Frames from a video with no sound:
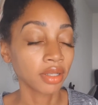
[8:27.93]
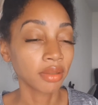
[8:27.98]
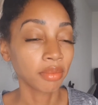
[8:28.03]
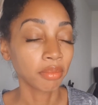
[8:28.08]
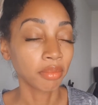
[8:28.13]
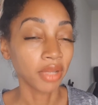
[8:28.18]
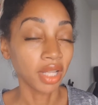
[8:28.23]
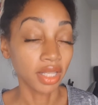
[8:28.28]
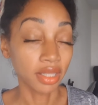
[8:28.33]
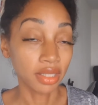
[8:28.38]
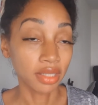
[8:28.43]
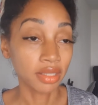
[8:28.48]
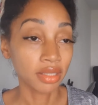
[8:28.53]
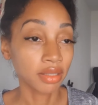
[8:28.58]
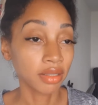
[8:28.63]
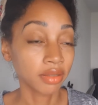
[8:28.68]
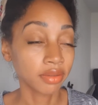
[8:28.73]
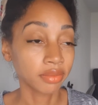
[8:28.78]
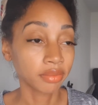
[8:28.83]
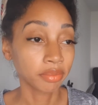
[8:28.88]

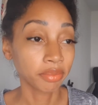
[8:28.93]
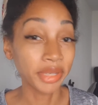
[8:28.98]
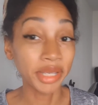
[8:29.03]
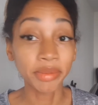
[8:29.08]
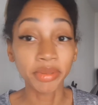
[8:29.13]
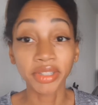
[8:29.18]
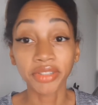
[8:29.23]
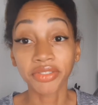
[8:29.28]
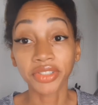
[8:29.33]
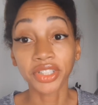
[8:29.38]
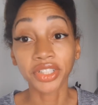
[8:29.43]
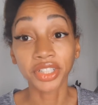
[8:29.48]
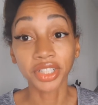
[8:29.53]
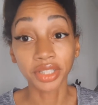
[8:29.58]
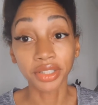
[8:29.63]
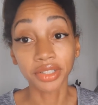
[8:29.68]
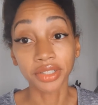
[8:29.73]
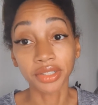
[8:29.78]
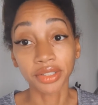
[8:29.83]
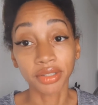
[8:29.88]
months, maybe even
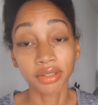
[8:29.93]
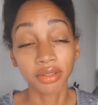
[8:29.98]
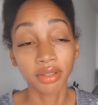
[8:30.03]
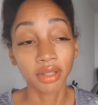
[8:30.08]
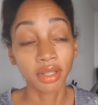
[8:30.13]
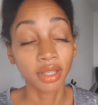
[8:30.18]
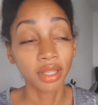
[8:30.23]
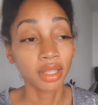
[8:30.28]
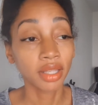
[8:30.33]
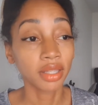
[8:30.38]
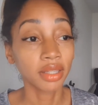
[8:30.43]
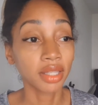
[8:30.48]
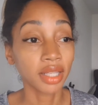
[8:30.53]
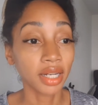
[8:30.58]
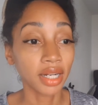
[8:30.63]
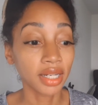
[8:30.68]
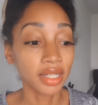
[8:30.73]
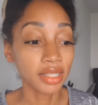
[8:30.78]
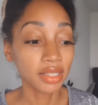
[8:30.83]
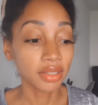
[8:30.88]
years.
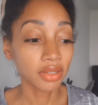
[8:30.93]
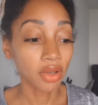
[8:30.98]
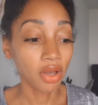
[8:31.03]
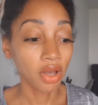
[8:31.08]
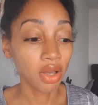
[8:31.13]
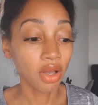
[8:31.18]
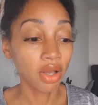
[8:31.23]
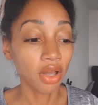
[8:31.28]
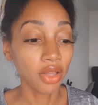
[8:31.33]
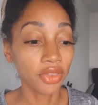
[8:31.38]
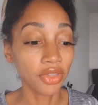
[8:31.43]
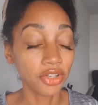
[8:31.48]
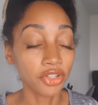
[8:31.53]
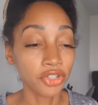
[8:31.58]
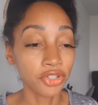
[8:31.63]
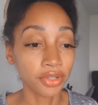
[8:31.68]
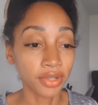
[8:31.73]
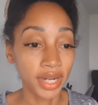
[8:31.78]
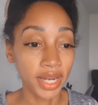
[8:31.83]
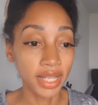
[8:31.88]
Then I saw on the
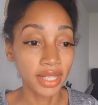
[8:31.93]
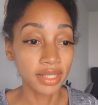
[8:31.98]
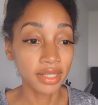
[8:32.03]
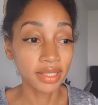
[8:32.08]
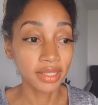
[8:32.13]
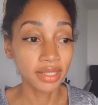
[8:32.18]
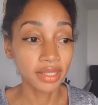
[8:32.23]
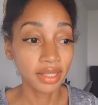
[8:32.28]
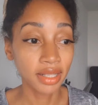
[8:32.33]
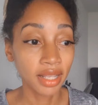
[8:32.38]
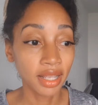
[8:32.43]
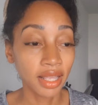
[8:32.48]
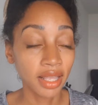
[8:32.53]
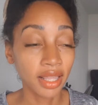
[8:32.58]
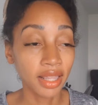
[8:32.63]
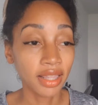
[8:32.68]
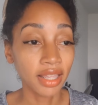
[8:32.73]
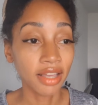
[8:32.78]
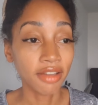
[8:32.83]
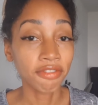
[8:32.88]
trends
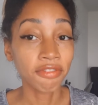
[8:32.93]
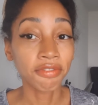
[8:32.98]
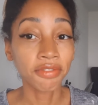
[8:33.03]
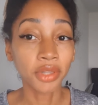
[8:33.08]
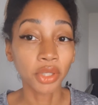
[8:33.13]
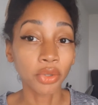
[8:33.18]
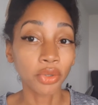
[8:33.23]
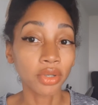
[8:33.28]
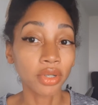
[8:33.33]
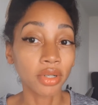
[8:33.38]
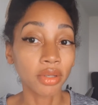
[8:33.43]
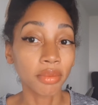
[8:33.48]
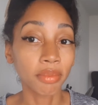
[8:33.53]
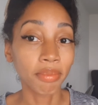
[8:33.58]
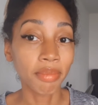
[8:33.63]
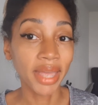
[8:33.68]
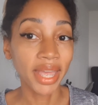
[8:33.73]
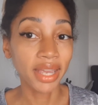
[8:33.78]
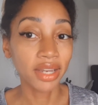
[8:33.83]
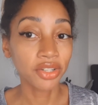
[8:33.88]
that floral
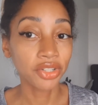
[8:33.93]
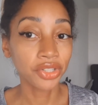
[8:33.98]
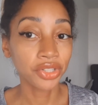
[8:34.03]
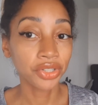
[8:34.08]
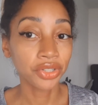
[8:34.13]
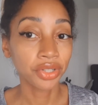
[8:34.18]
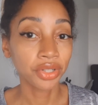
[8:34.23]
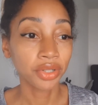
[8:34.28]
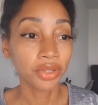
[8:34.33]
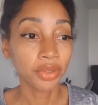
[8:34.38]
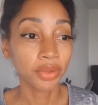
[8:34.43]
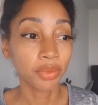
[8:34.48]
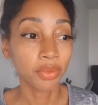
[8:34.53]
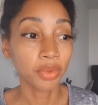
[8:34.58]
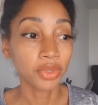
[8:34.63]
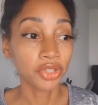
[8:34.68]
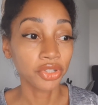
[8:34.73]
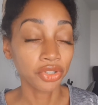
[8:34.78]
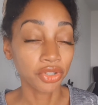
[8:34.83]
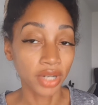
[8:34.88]
mesh
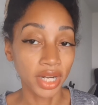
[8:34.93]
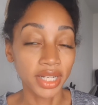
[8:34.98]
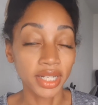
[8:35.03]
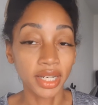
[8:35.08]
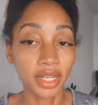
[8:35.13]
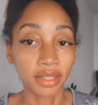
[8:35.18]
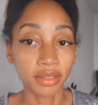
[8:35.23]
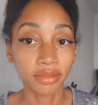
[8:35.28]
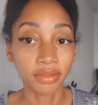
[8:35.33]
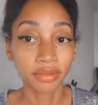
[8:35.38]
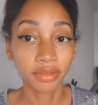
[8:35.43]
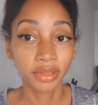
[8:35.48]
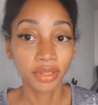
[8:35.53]
was trending.